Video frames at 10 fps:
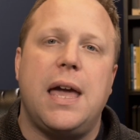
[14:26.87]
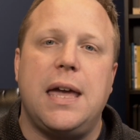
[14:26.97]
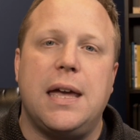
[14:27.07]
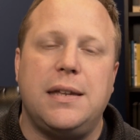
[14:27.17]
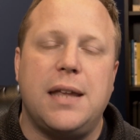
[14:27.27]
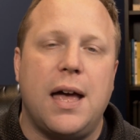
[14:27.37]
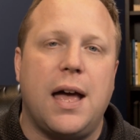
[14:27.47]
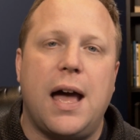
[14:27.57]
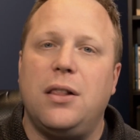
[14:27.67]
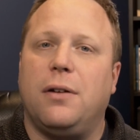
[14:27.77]
And
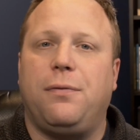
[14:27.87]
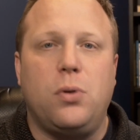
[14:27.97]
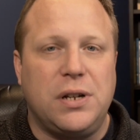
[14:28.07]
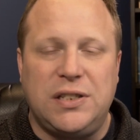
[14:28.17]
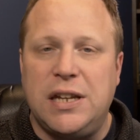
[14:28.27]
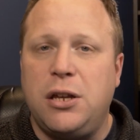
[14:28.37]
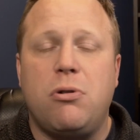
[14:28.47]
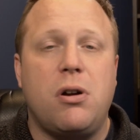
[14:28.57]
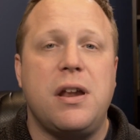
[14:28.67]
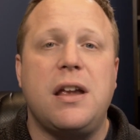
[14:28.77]
I look forward to seeing
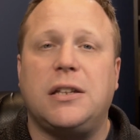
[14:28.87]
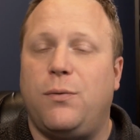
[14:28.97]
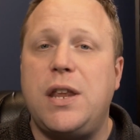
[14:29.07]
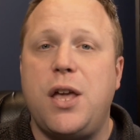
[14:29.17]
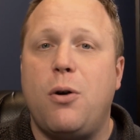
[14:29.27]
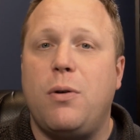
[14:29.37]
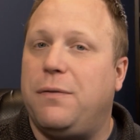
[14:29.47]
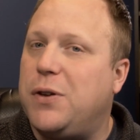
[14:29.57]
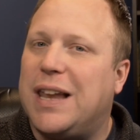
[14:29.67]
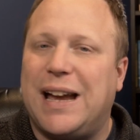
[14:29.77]
you on our next video.
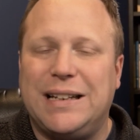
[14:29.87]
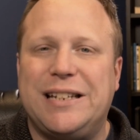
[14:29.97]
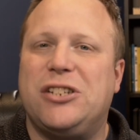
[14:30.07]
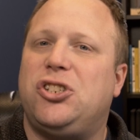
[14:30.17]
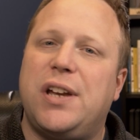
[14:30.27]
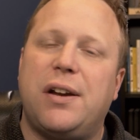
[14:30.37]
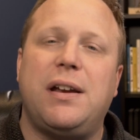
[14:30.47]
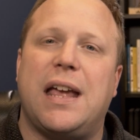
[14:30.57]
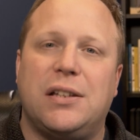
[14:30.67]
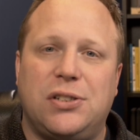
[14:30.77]
If you liked it, share
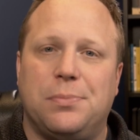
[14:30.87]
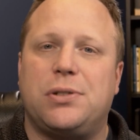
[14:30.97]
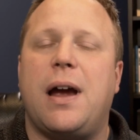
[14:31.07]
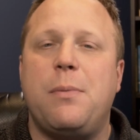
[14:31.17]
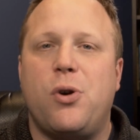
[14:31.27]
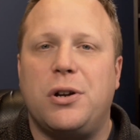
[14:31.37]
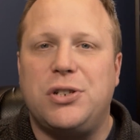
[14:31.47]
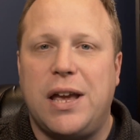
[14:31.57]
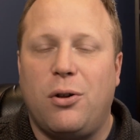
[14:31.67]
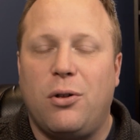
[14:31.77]
it and subscribe to our
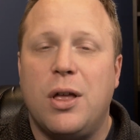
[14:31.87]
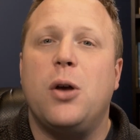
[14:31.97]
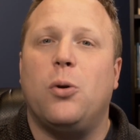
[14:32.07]
channel.